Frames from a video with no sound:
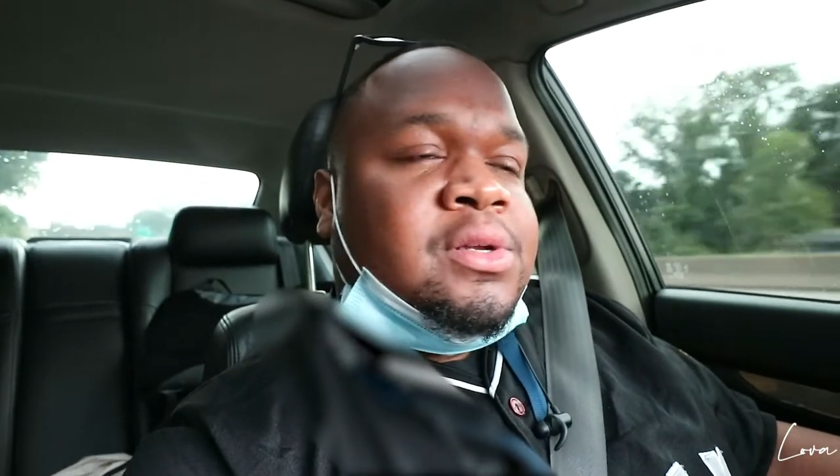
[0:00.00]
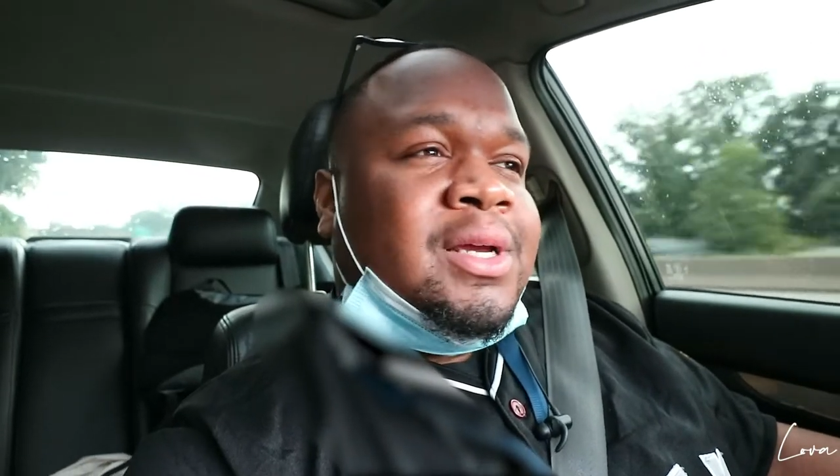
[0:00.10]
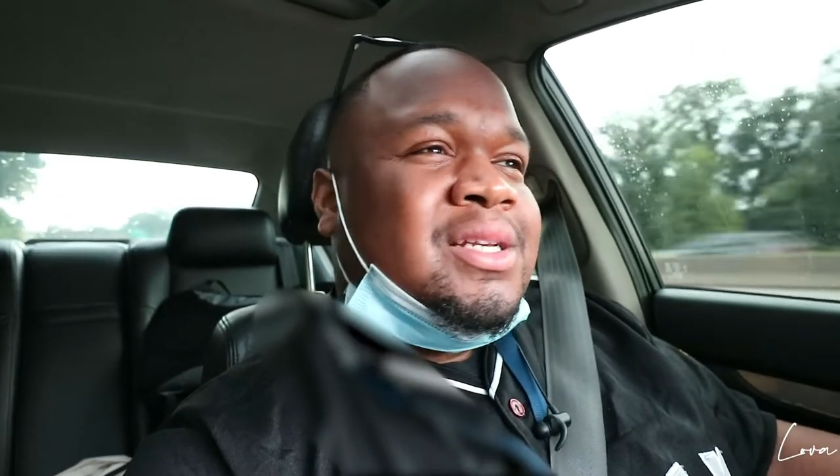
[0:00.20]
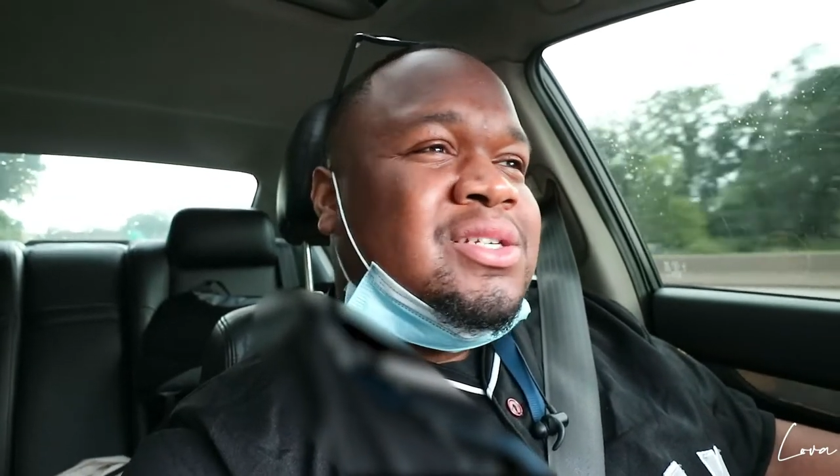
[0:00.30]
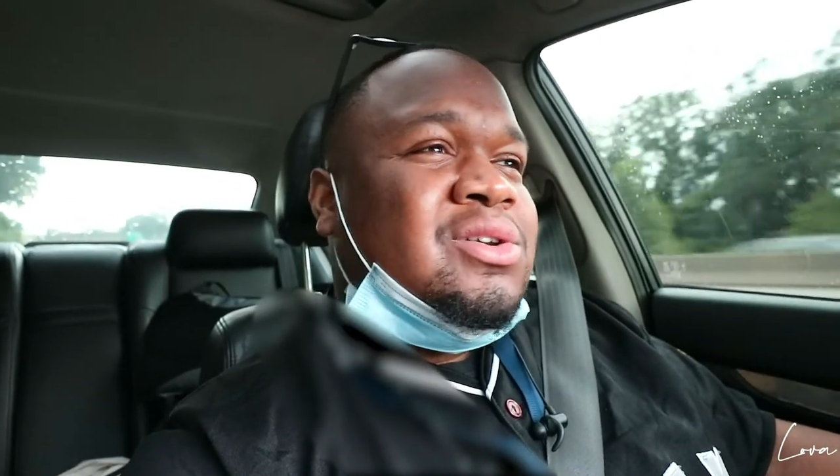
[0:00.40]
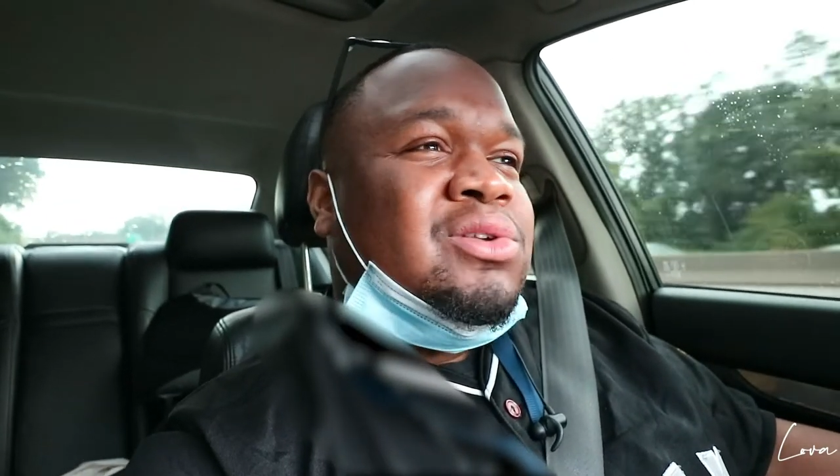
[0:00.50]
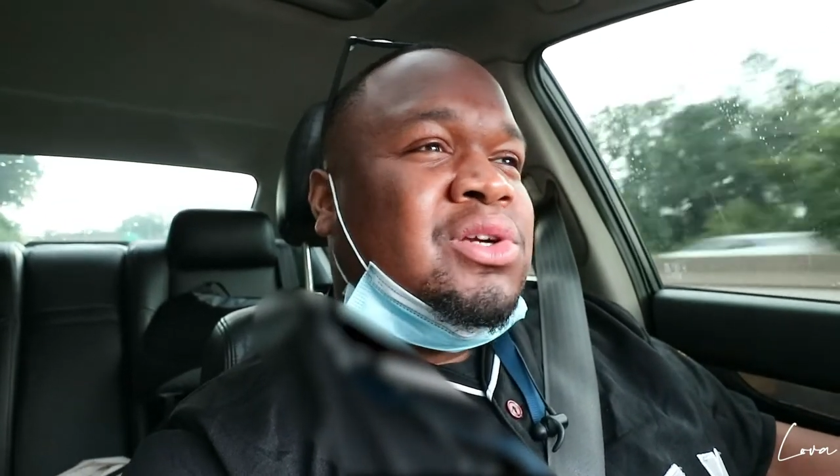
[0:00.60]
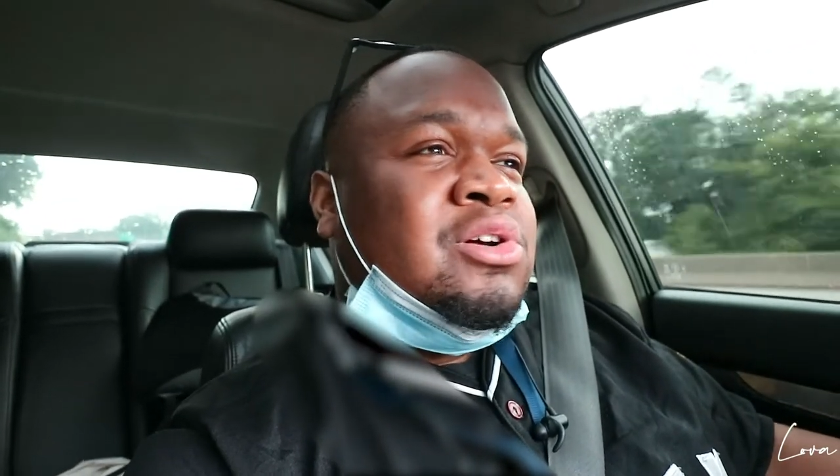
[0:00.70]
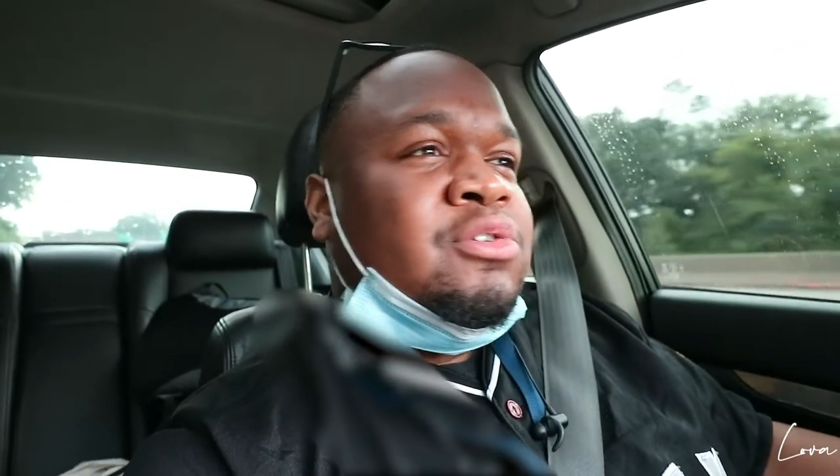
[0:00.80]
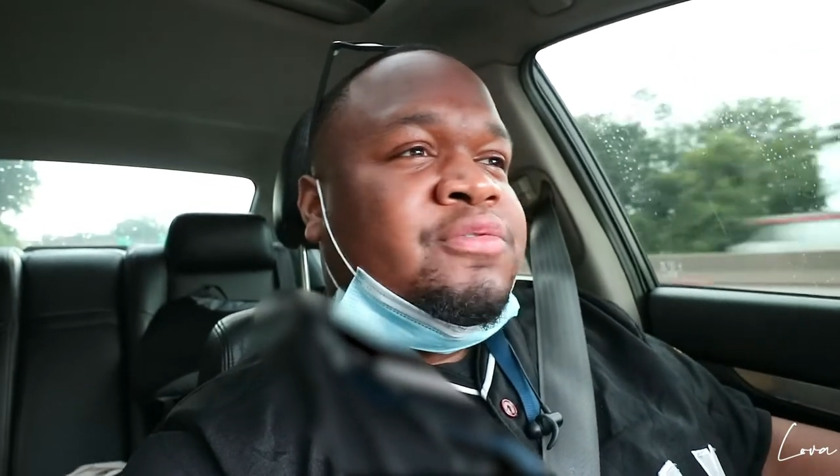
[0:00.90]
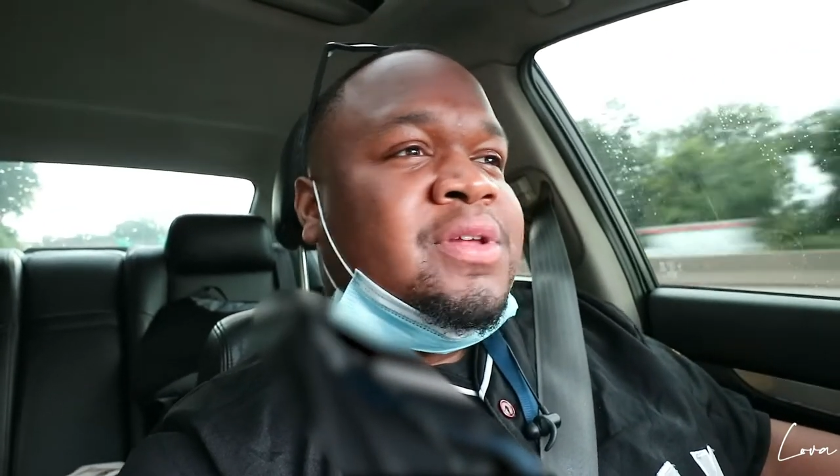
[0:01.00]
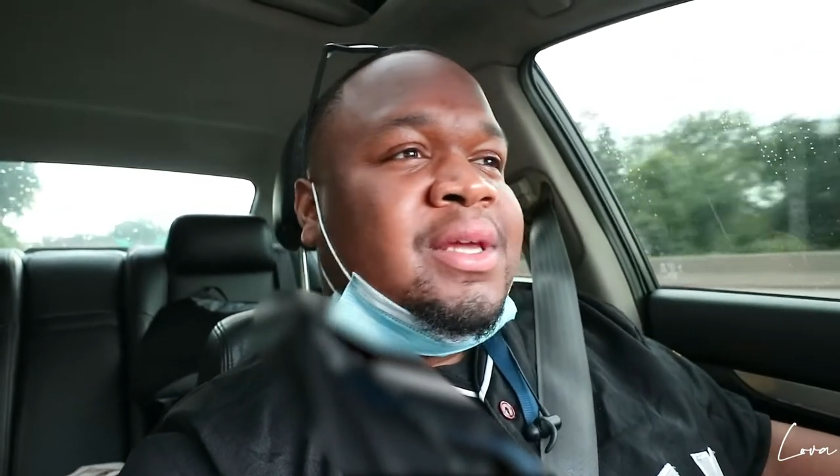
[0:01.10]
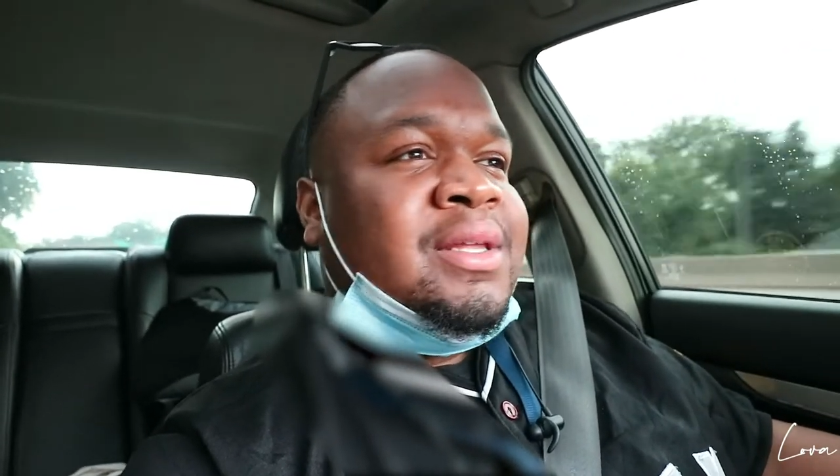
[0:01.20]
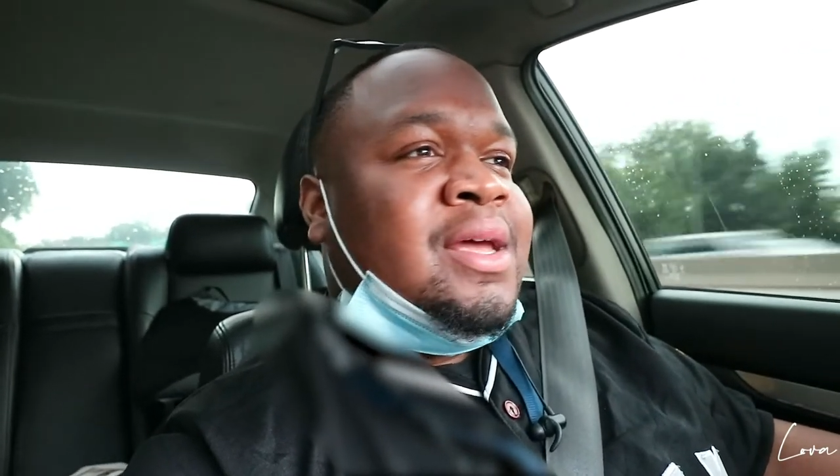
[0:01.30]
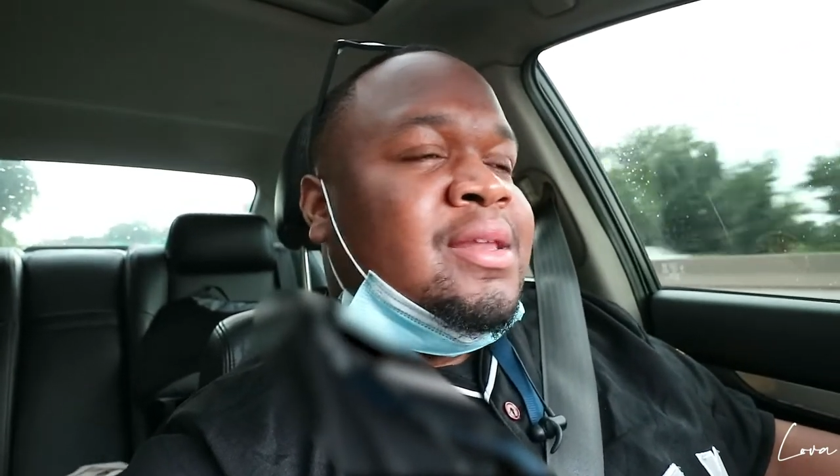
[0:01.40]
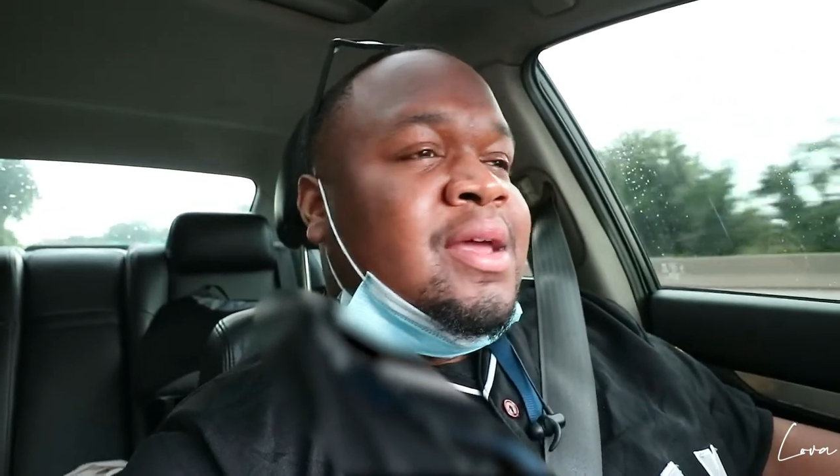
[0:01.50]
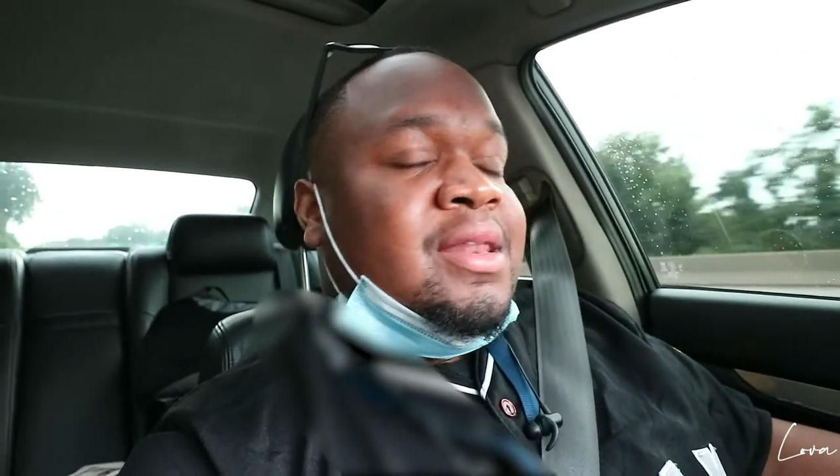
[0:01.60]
so like it just don't look good on feet like that.